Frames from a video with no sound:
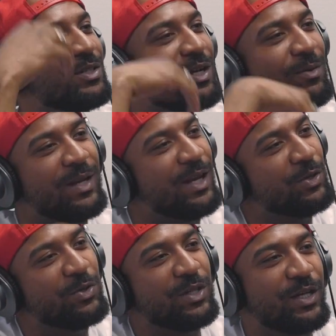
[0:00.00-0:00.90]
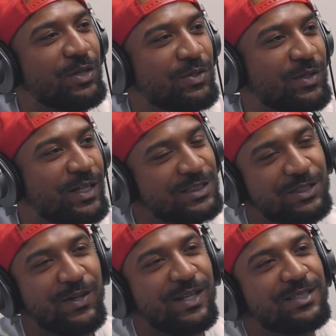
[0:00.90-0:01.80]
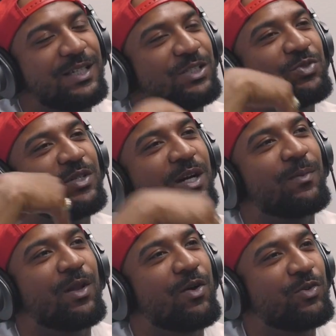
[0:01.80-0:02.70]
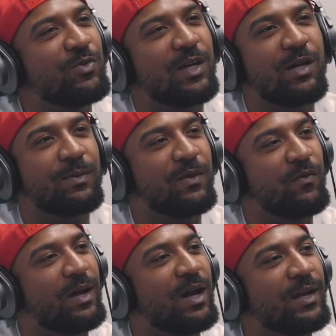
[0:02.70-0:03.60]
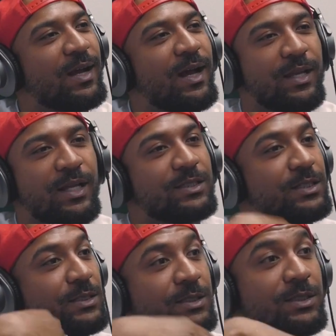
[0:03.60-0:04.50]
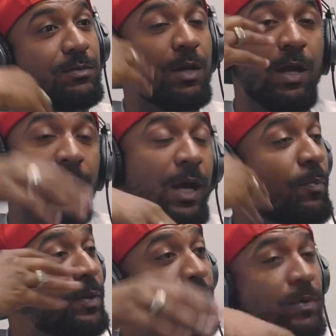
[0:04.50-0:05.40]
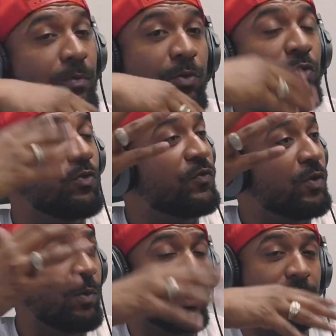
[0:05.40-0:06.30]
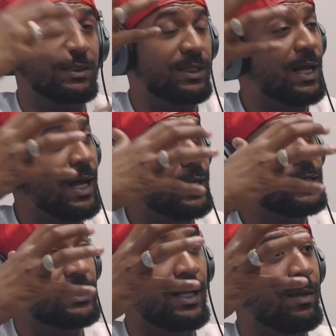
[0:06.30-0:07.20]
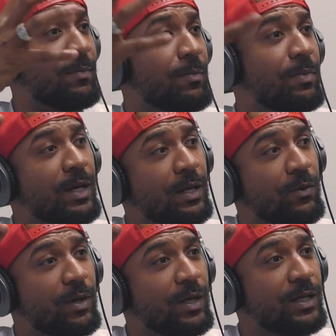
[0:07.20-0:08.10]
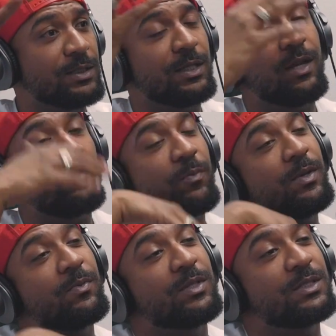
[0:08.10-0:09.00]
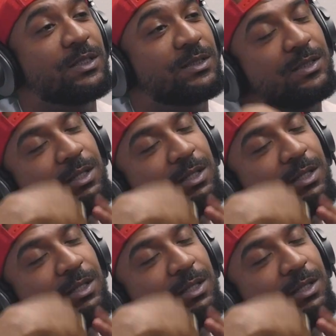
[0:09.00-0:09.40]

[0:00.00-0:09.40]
You know what I mean? They do what they do. It's just crazy that you come along, you help give away all your ideas, and help people move forward and see the ideas that it can be bigger than what it is, and then for people to just